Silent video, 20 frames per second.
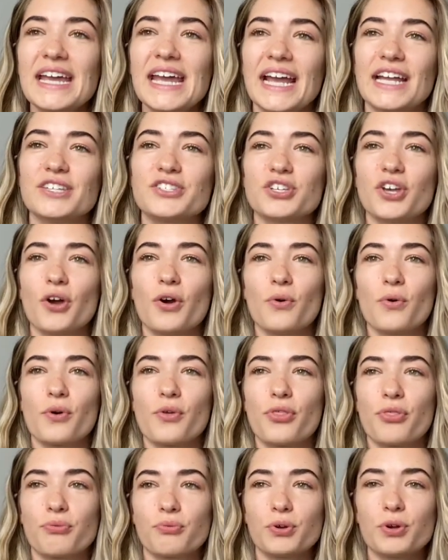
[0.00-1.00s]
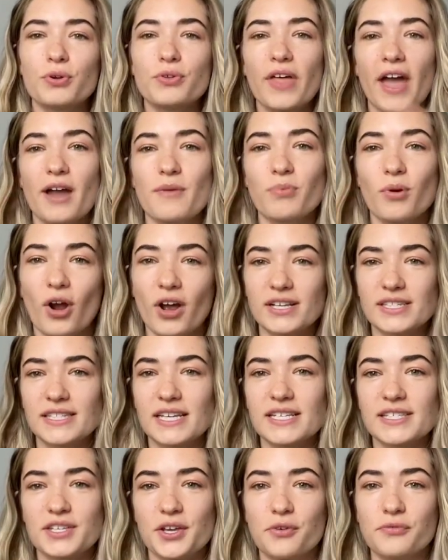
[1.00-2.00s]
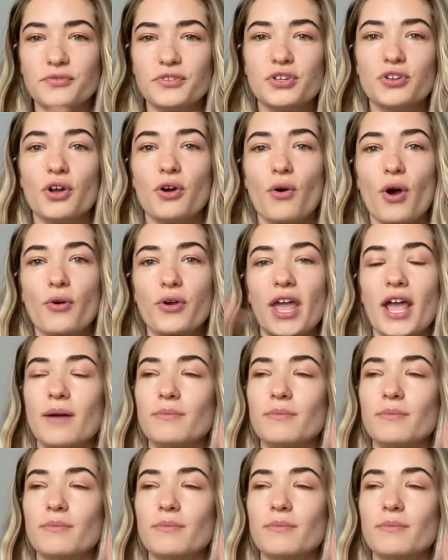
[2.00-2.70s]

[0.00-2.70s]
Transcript: And so through that process of, okay,